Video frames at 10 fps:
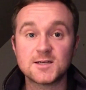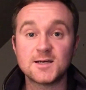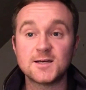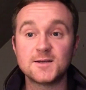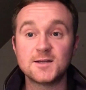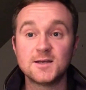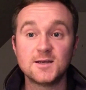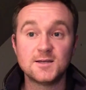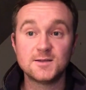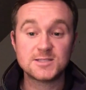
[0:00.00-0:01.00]
and
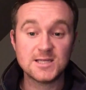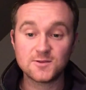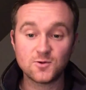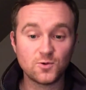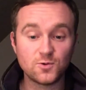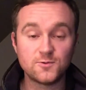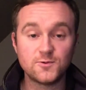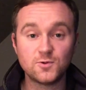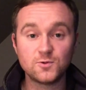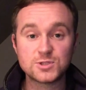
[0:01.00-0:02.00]
seeing the
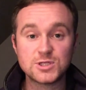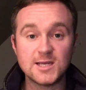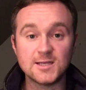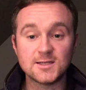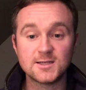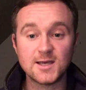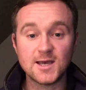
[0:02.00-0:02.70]
whole chain,